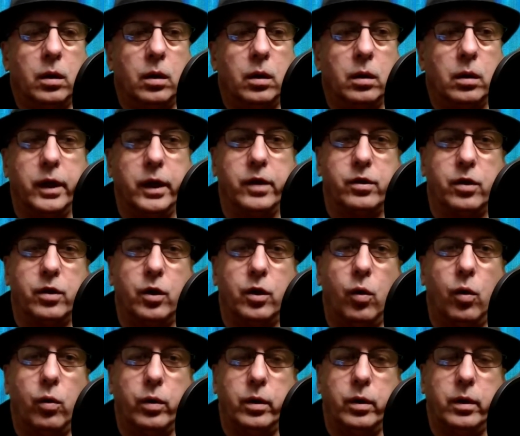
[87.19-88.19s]
Years
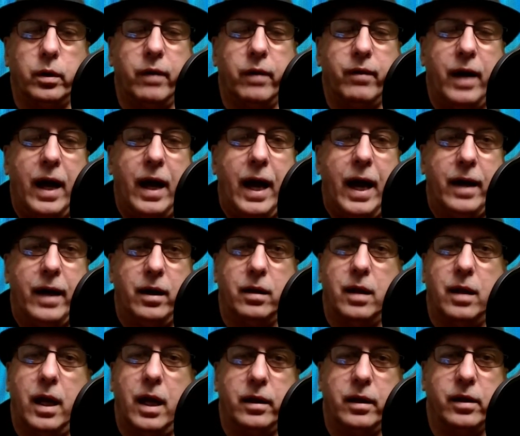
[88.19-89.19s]
ago, you never had a
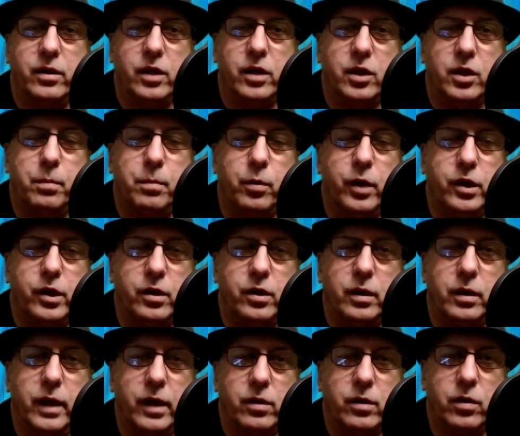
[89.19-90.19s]
lot of these
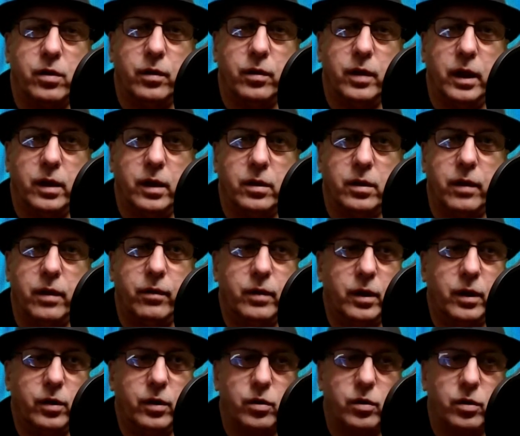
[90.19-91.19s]
expiration dates on things.
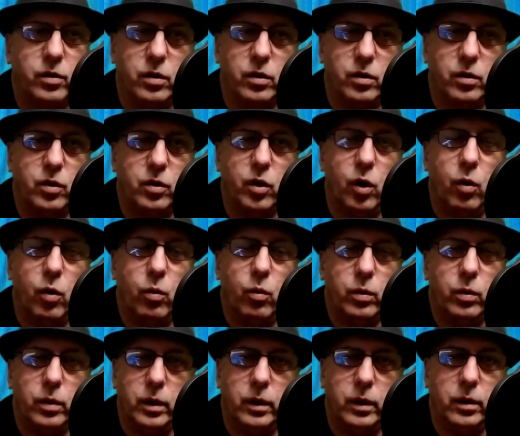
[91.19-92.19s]
Everything used to just
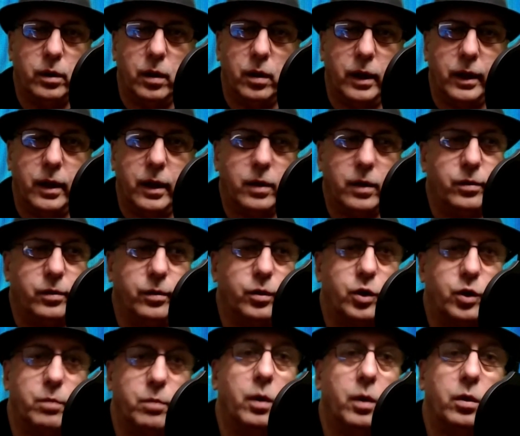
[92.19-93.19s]
go until I guess you
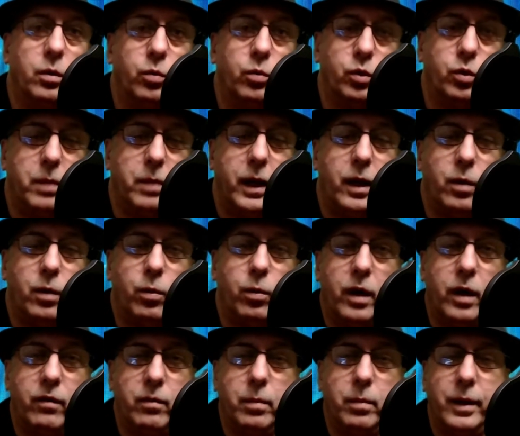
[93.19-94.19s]
smelled it was bad or
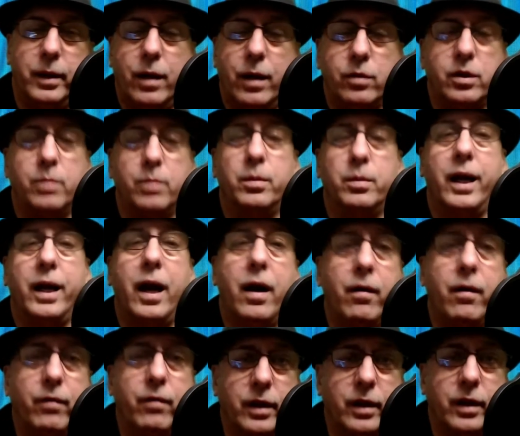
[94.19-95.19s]
whatever. But now it seems like
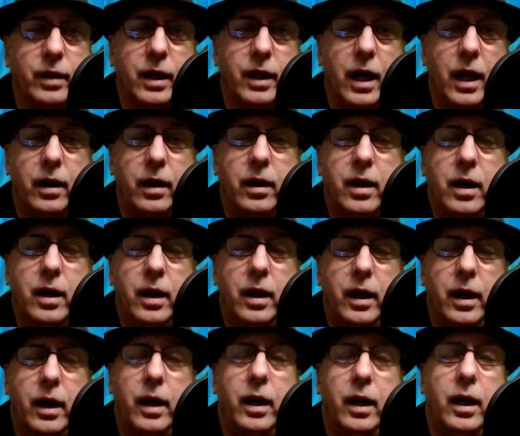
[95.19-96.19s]
everything got
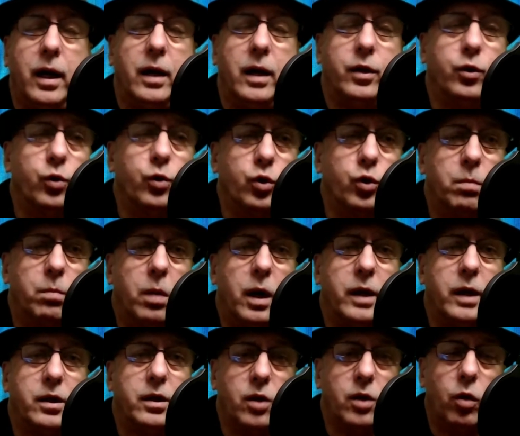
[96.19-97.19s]
used
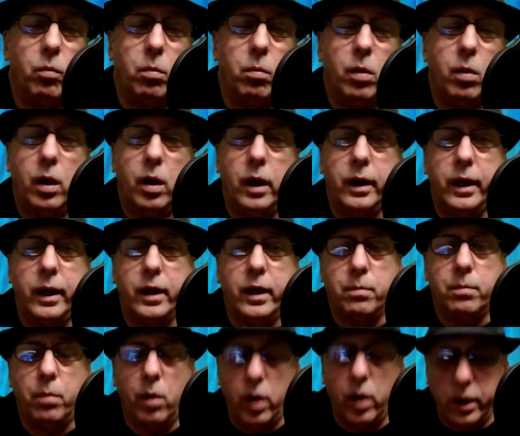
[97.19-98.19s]
by, sell by,
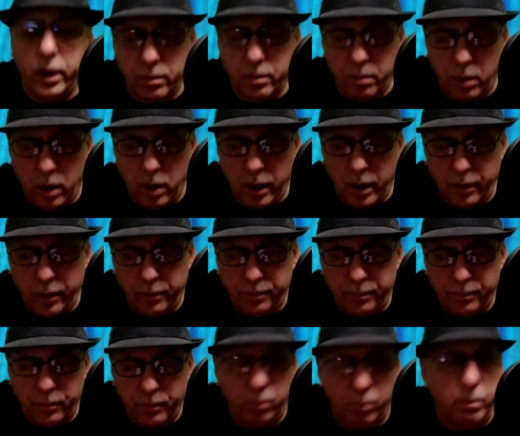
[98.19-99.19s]
expires by,
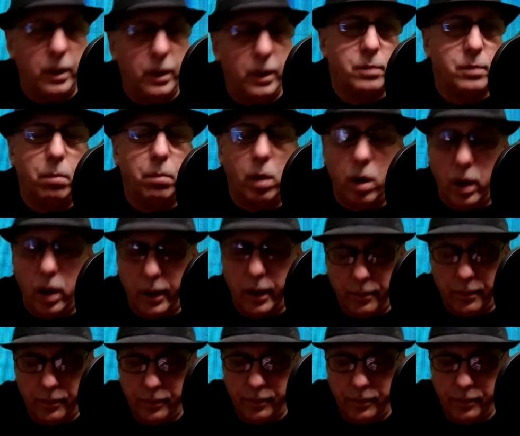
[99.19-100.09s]
best by